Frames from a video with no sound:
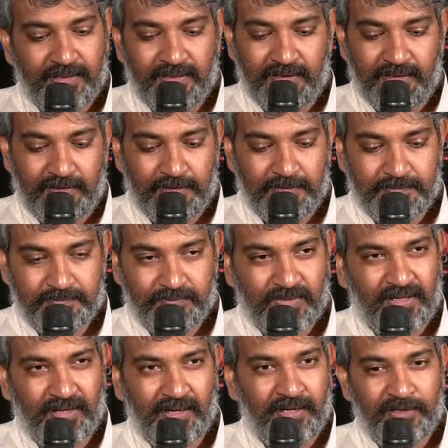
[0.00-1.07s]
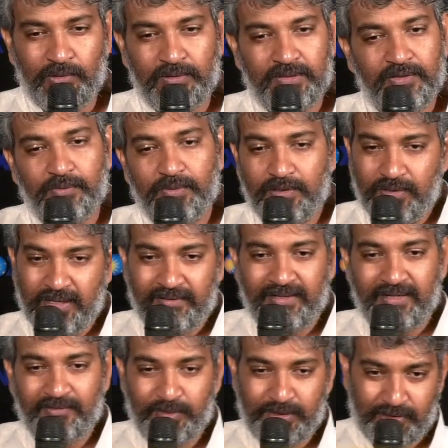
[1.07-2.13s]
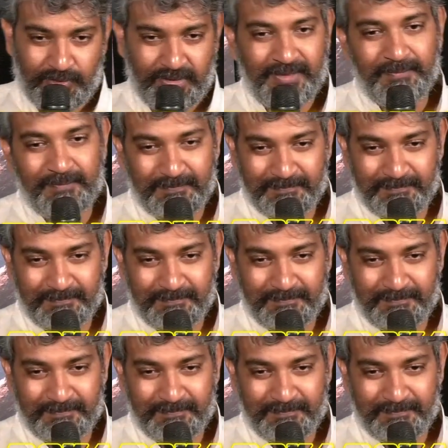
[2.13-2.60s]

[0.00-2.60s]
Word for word: I don't think we could have done without him.